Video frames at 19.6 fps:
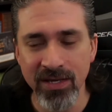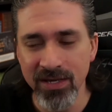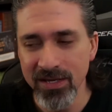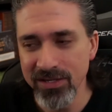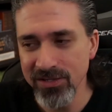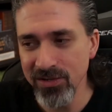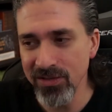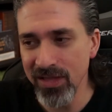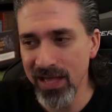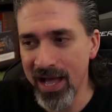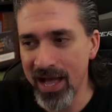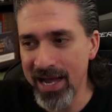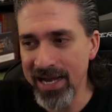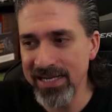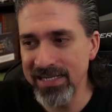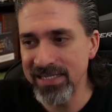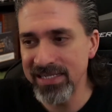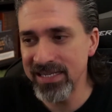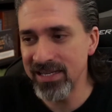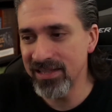So the
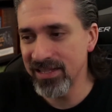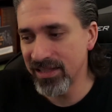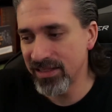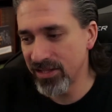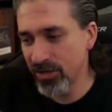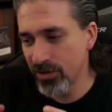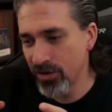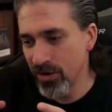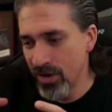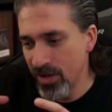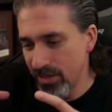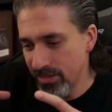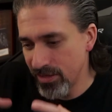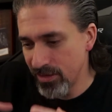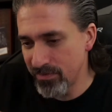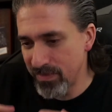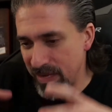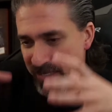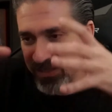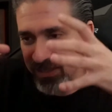idea that they're
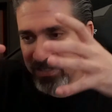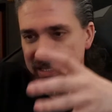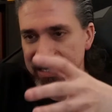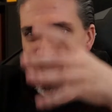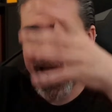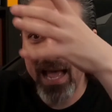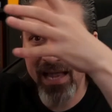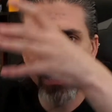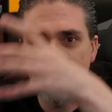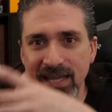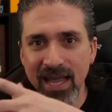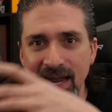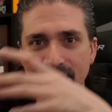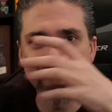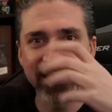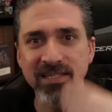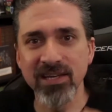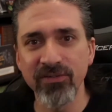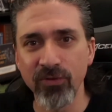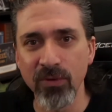basically
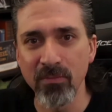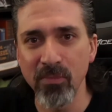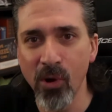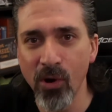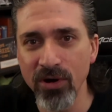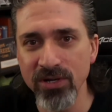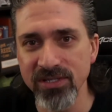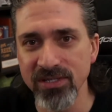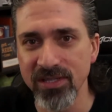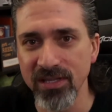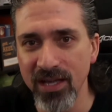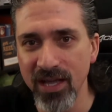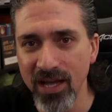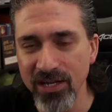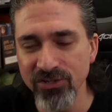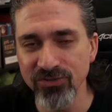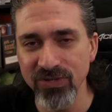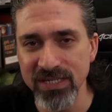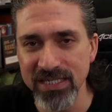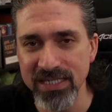allocating different parts of the
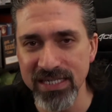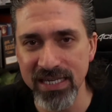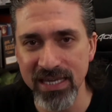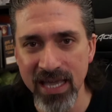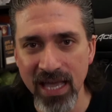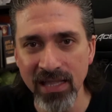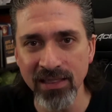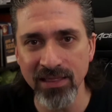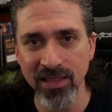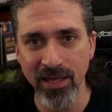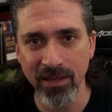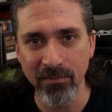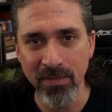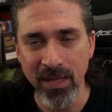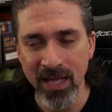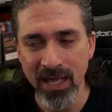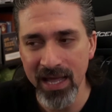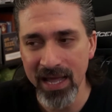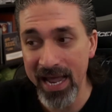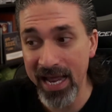country to get them,
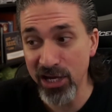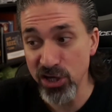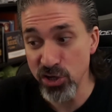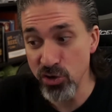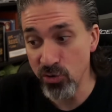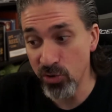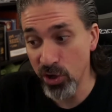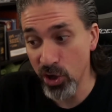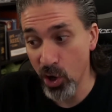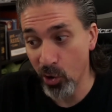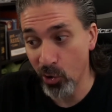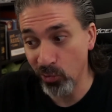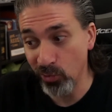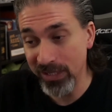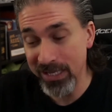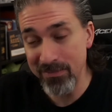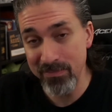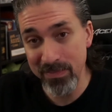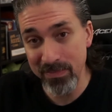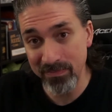and you can
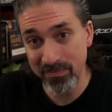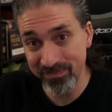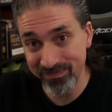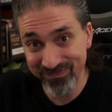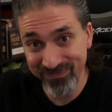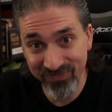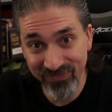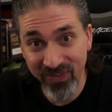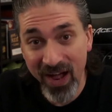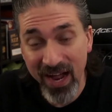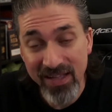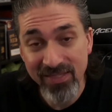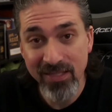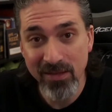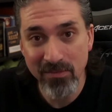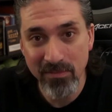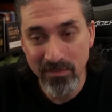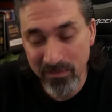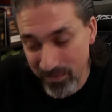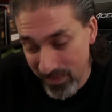only find
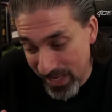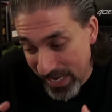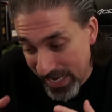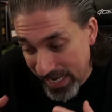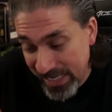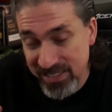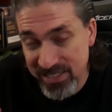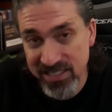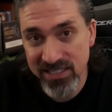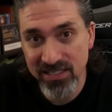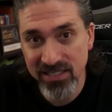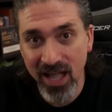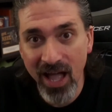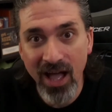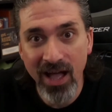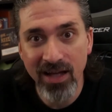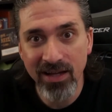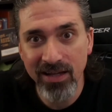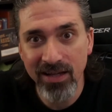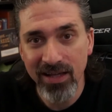them in
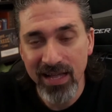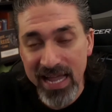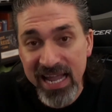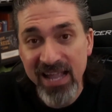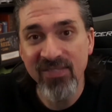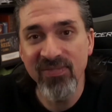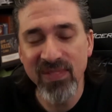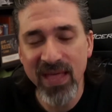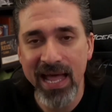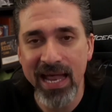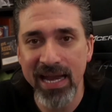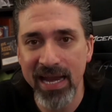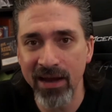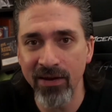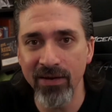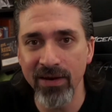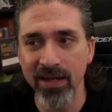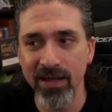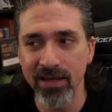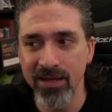stock in that
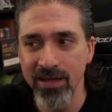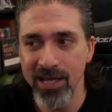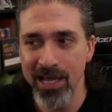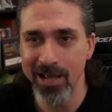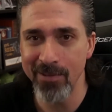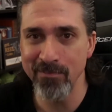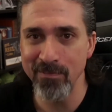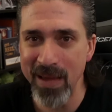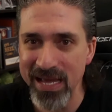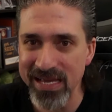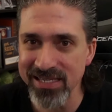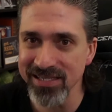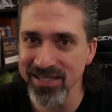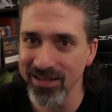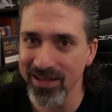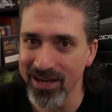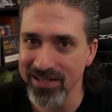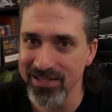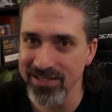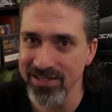area, it makes a
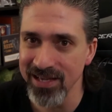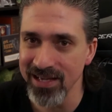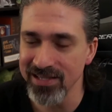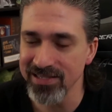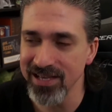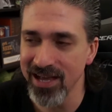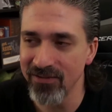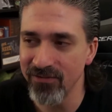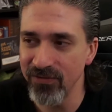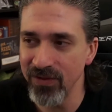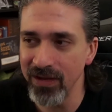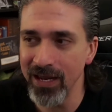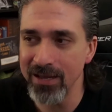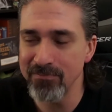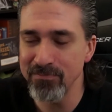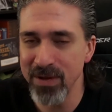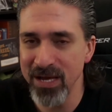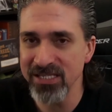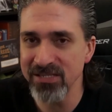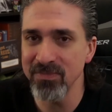lot of sense. I feel like
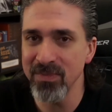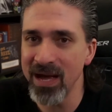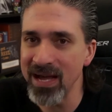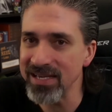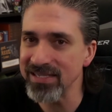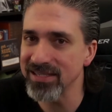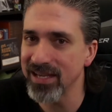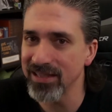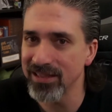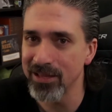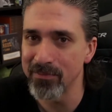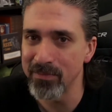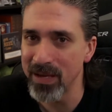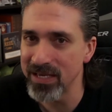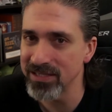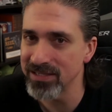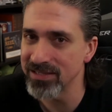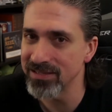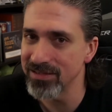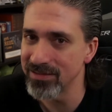Best Buy's got the
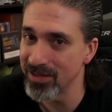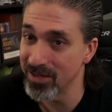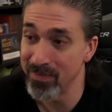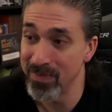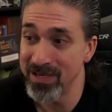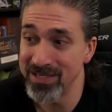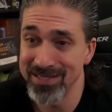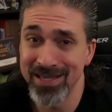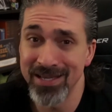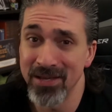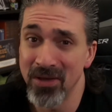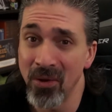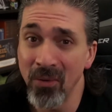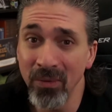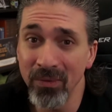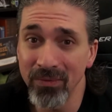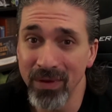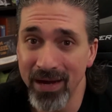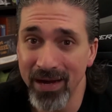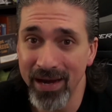best thing
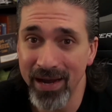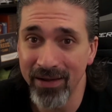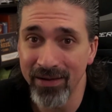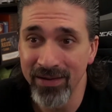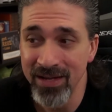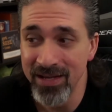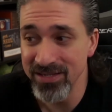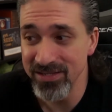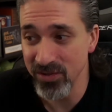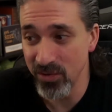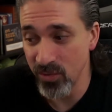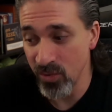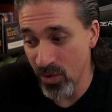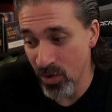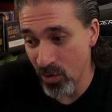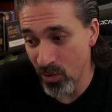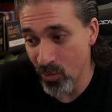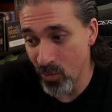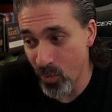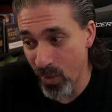going right now. So
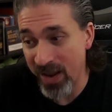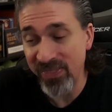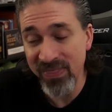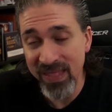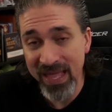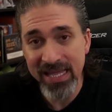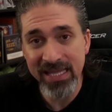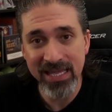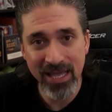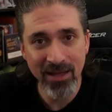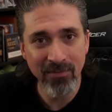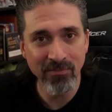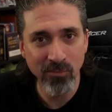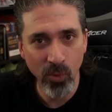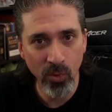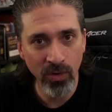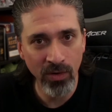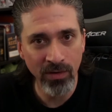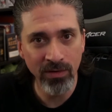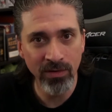when they get
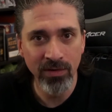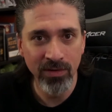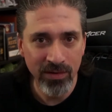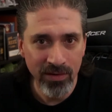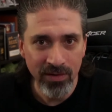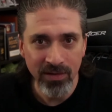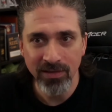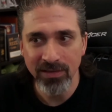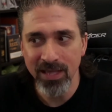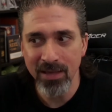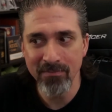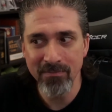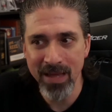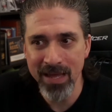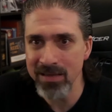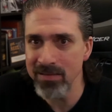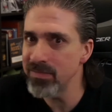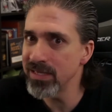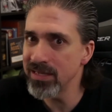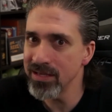more, that may
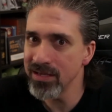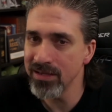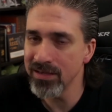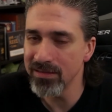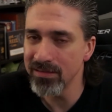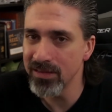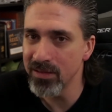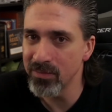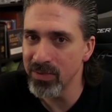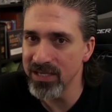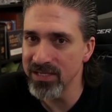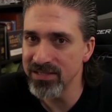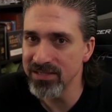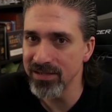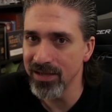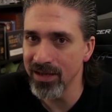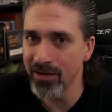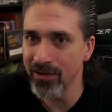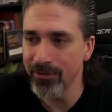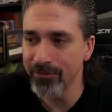be the place to
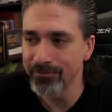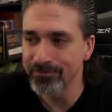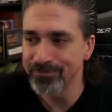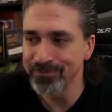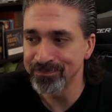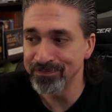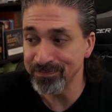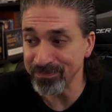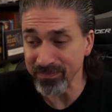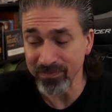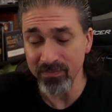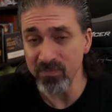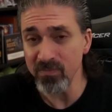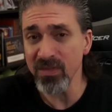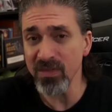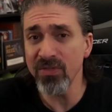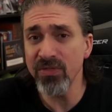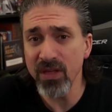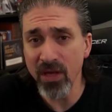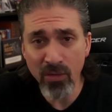go.
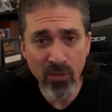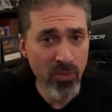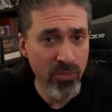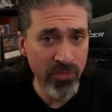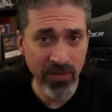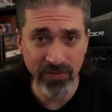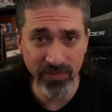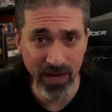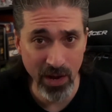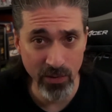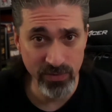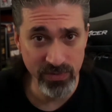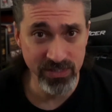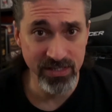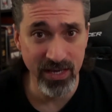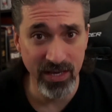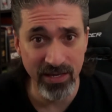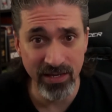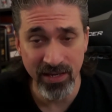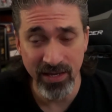The other thing that I would
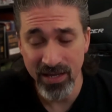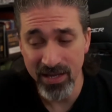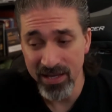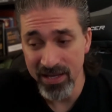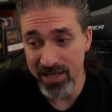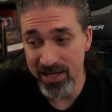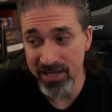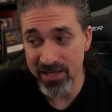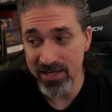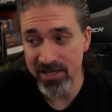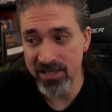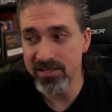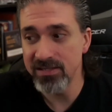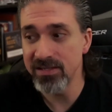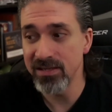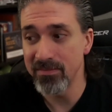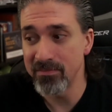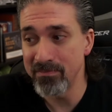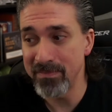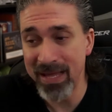say
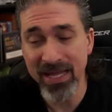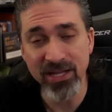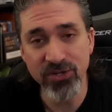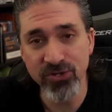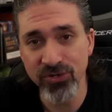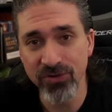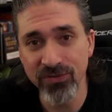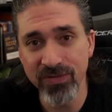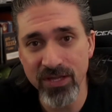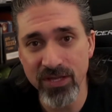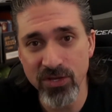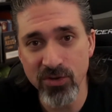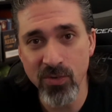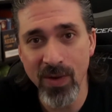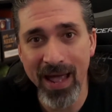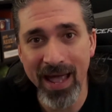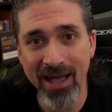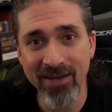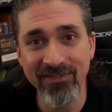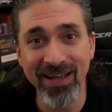is make sure that you
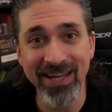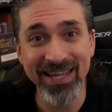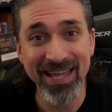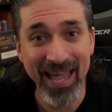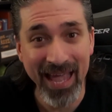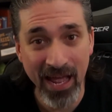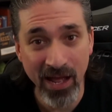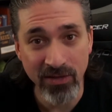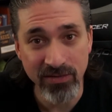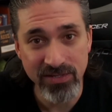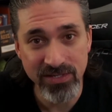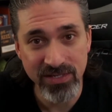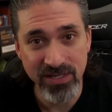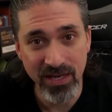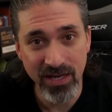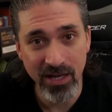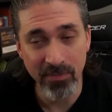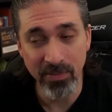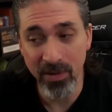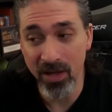have accounts set
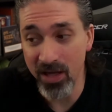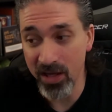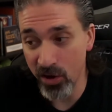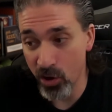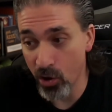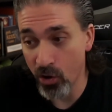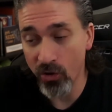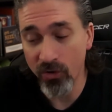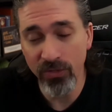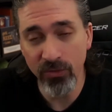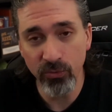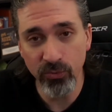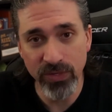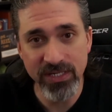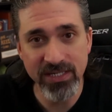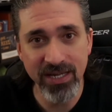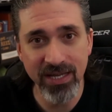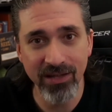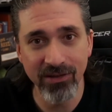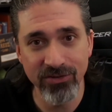up at all the
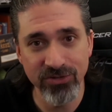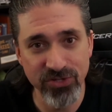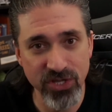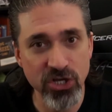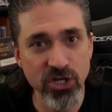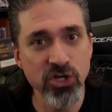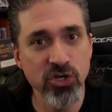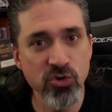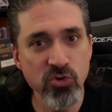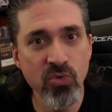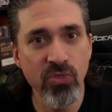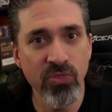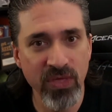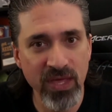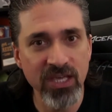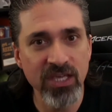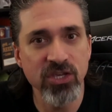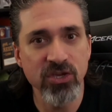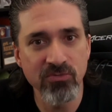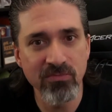retailers that you
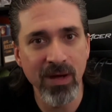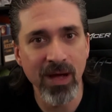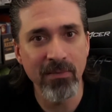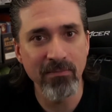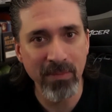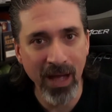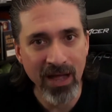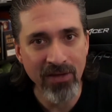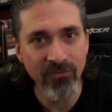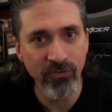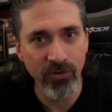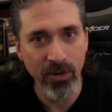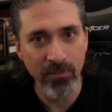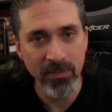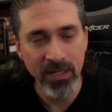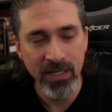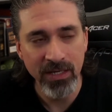think you might buy from.